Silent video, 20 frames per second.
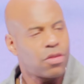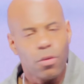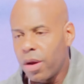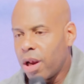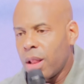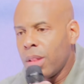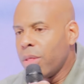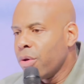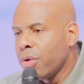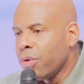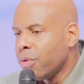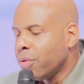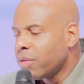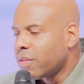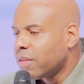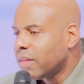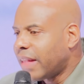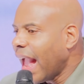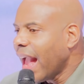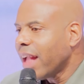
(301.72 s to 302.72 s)
doesn't want to
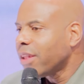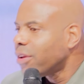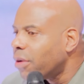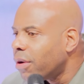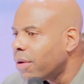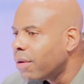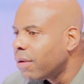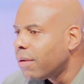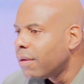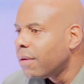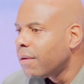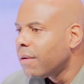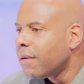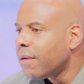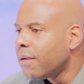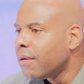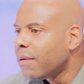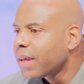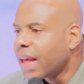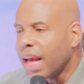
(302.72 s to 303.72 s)
lose Daniel.
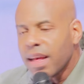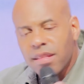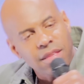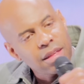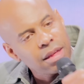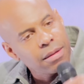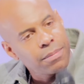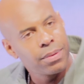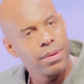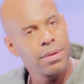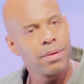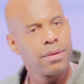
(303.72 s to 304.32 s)
Can't sleep.